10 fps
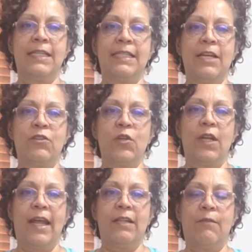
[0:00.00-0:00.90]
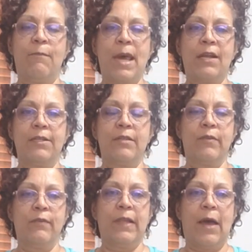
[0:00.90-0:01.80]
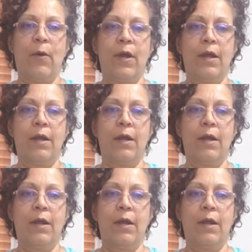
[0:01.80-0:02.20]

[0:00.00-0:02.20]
center like the petals of a flower.